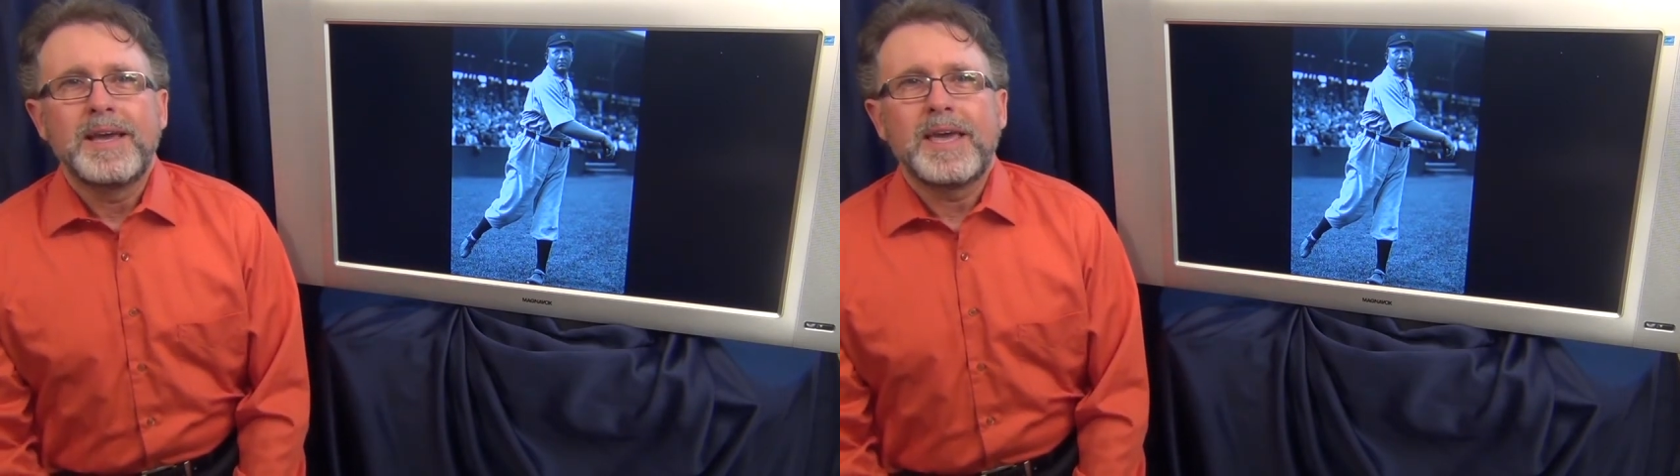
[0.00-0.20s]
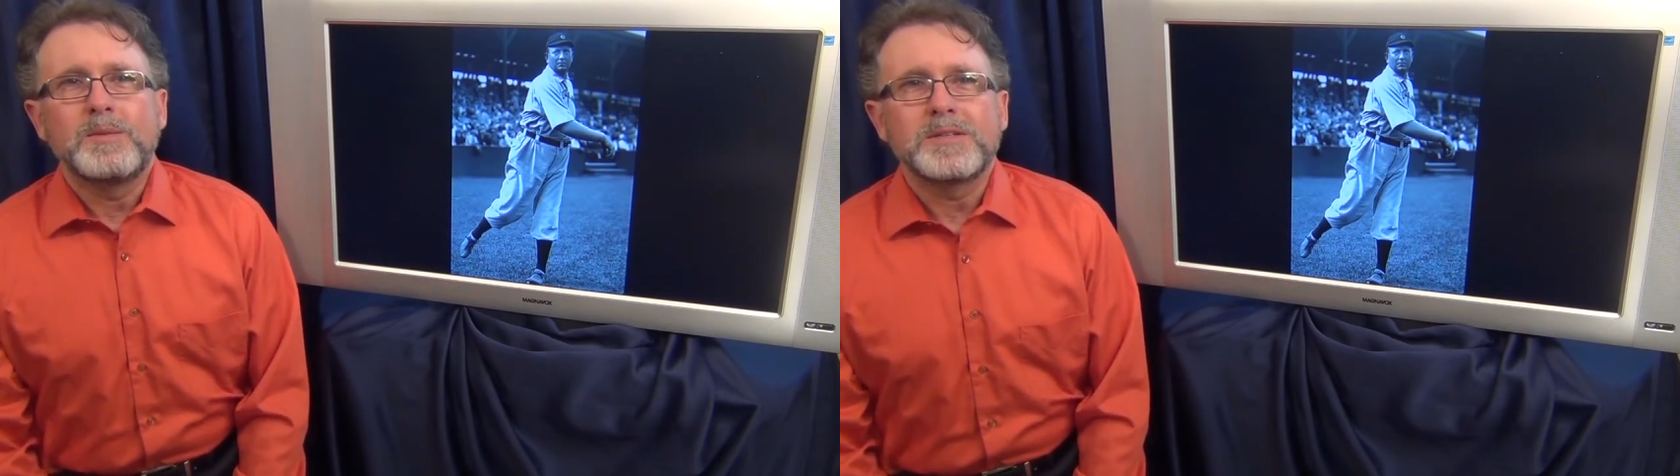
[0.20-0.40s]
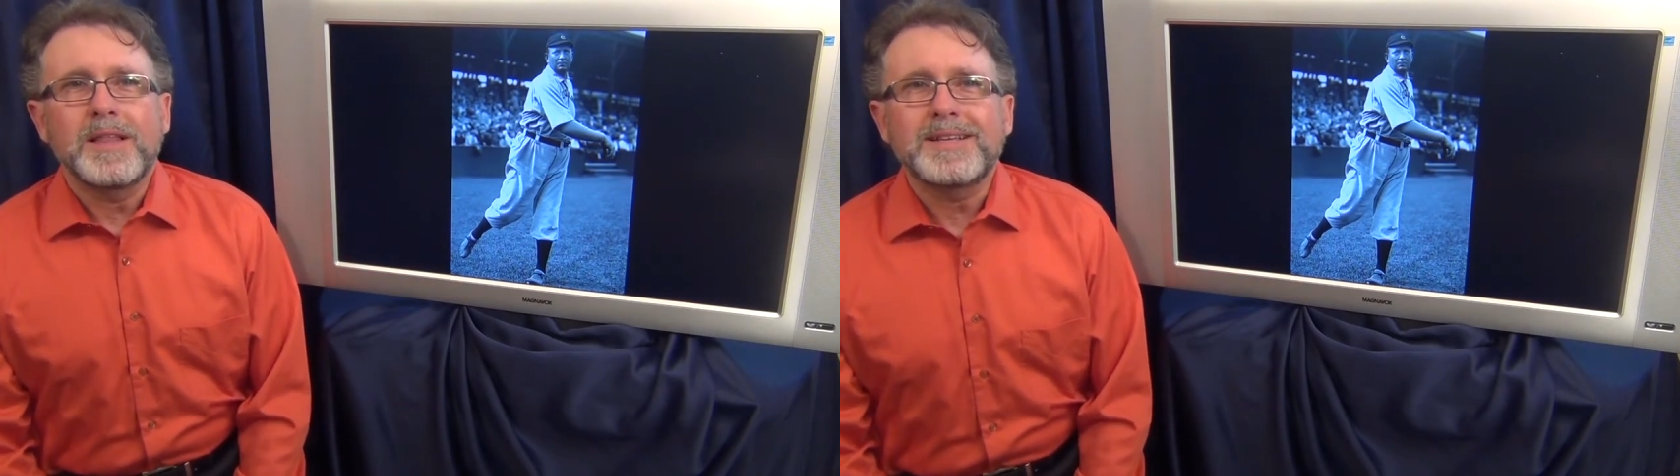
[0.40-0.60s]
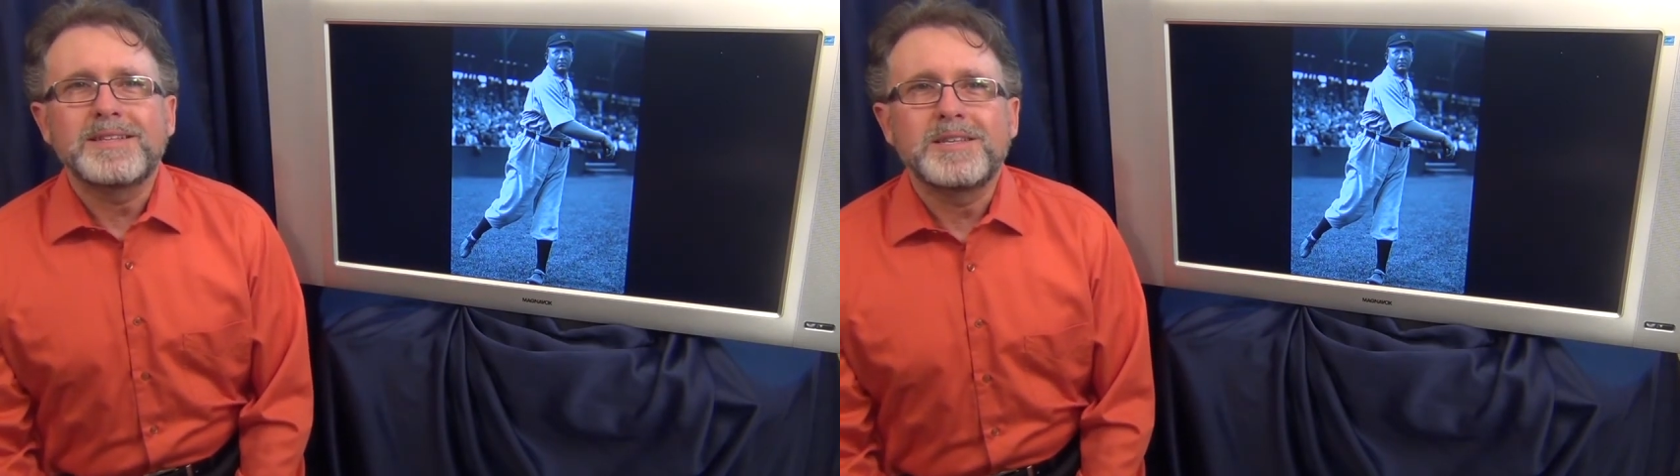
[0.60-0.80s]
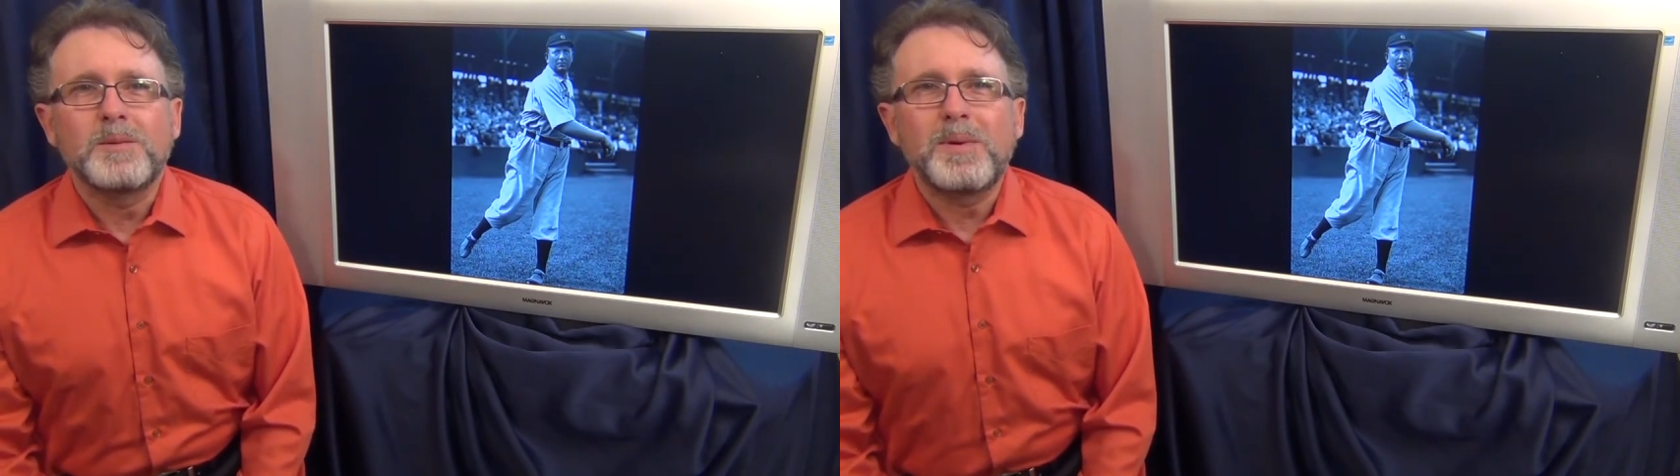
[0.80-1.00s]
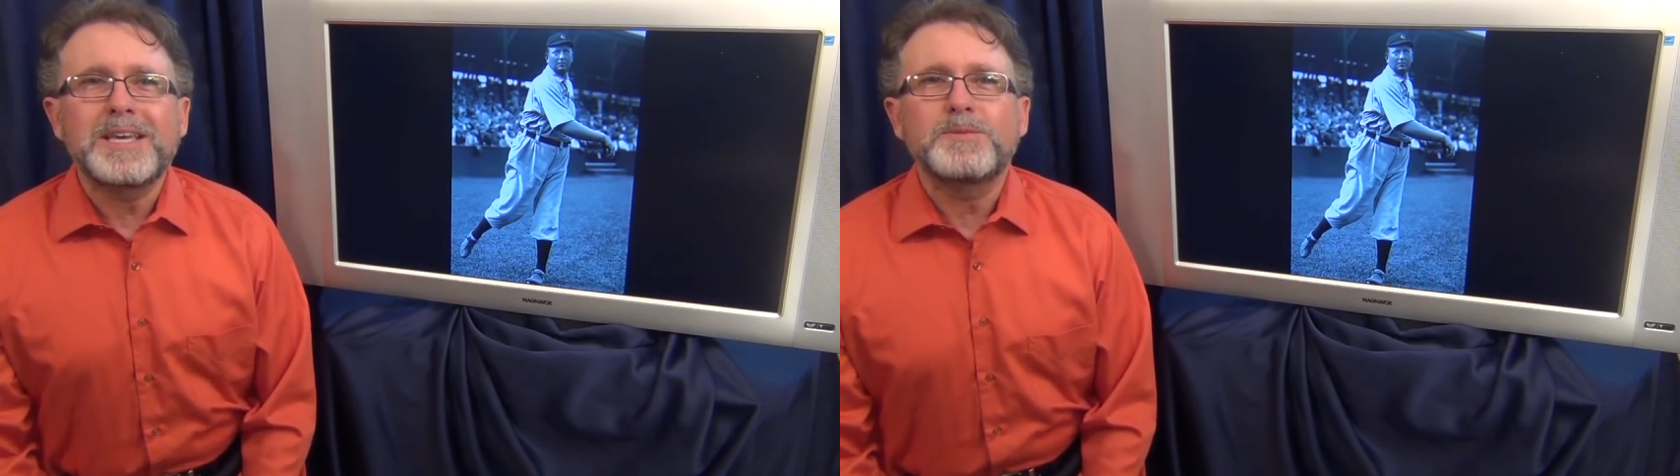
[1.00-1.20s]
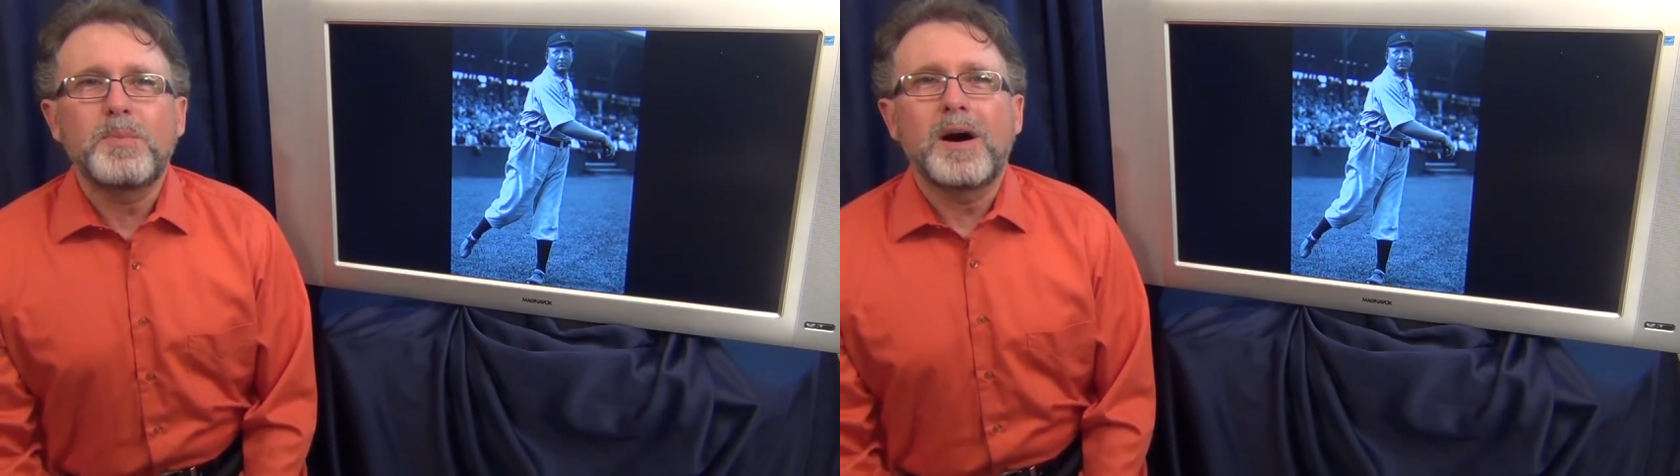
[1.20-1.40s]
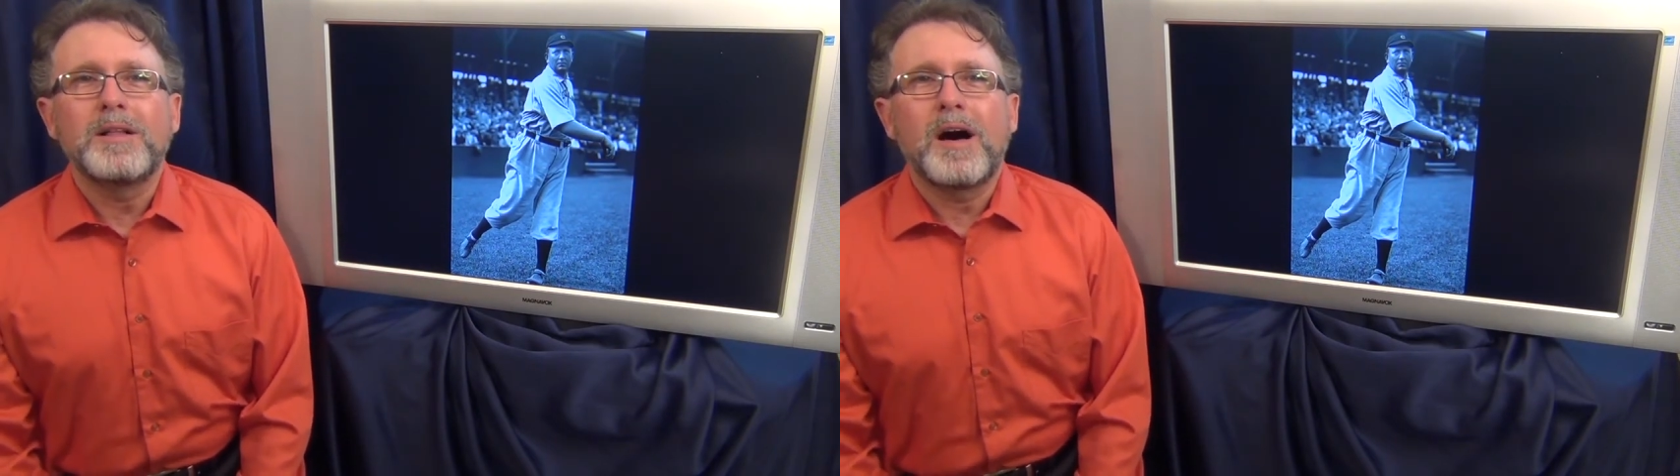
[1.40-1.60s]
He was elected to the
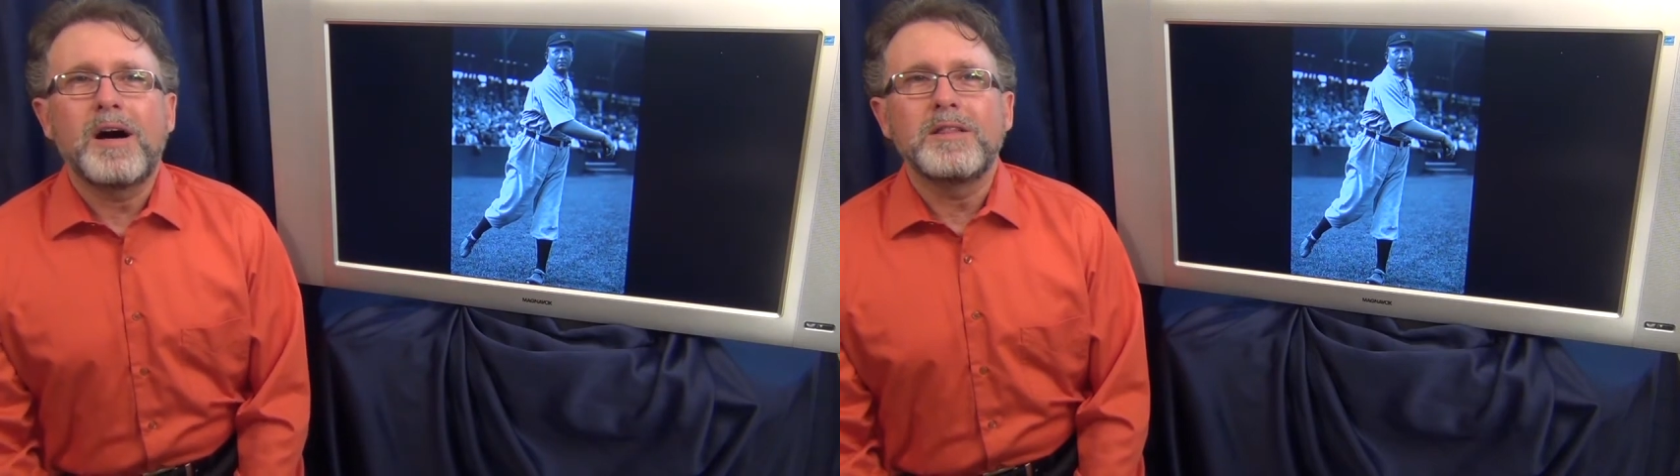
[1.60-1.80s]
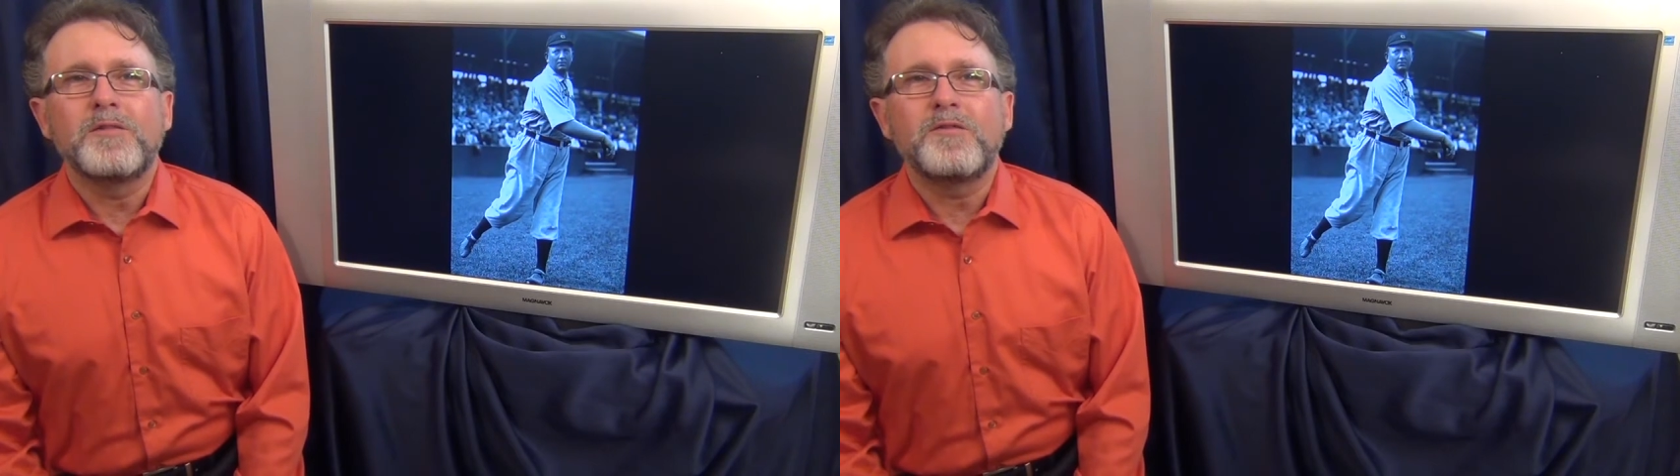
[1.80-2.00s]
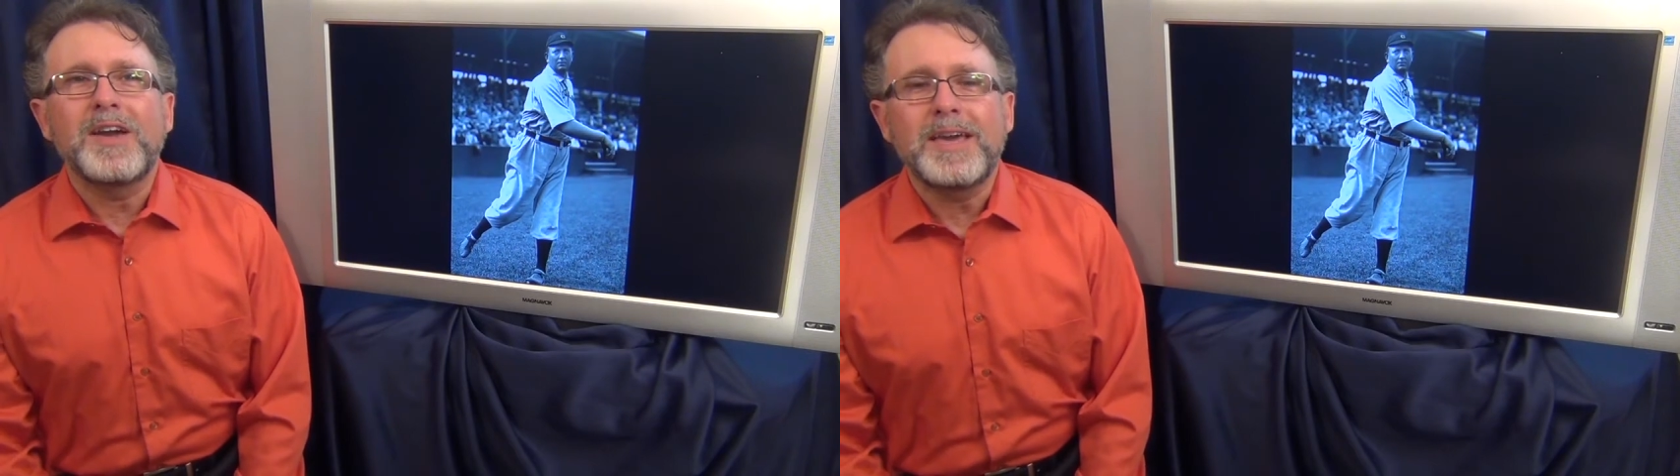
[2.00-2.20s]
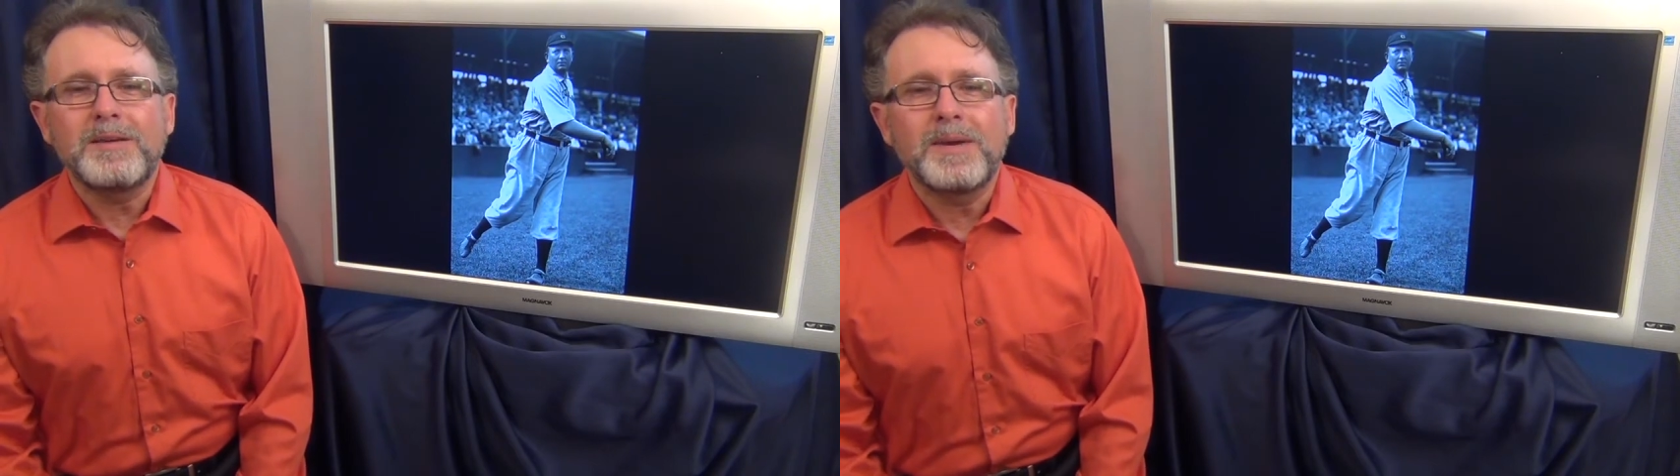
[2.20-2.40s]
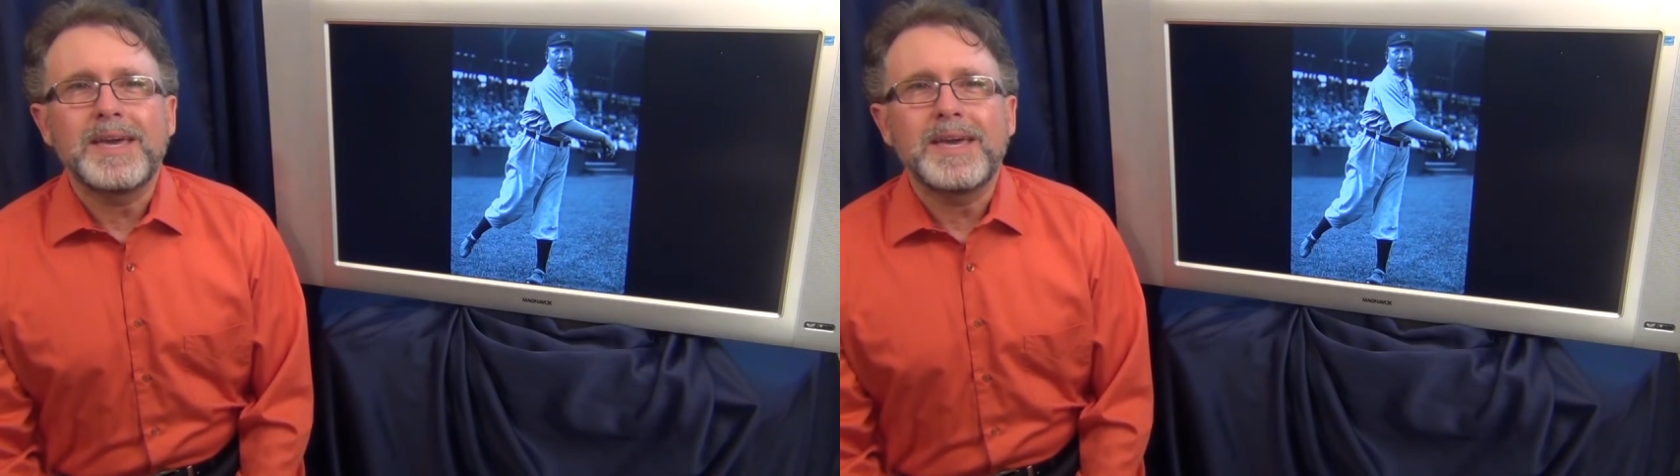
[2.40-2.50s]
Baseball Hall of Fame